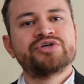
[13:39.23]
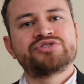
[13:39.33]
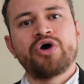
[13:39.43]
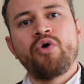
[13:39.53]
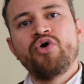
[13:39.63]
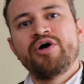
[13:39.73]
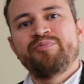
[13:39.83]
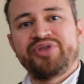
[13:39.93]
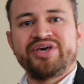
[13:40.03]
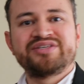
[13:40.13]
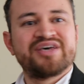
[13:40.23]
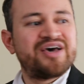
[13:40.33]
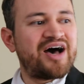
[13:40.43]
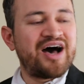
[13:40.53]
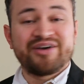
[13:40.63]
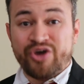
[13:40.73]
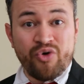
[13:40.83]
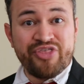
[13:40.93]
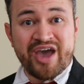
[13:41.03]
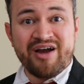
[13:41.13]
So please
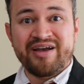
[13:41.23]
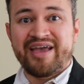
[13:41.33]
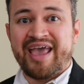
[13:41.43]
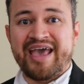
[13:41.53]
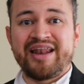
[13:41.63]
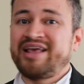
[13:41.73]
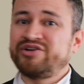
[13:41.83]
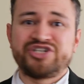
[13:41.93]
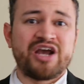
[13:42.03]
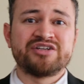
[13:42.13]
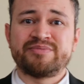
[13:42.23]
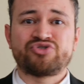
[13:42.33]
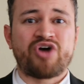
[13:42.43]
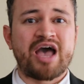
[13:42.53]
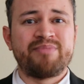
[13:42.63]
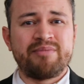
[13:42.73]
go there and share and subscribe.